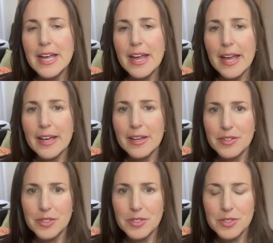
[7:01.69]

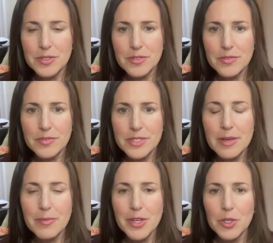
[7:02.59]
And
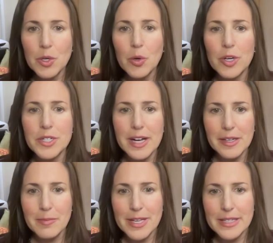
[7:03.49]
some of the court
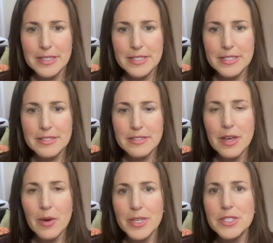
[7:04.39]
documents
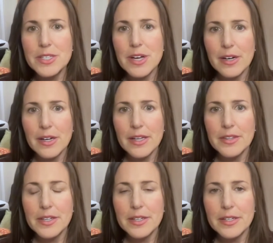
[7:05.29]
that we saw
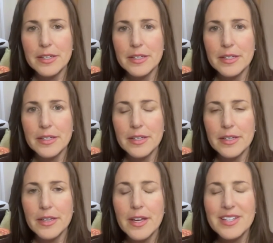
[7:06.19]

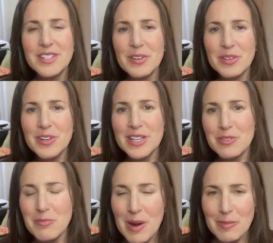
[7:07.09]
so you guys
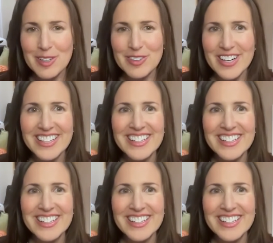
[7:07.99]
remember, right?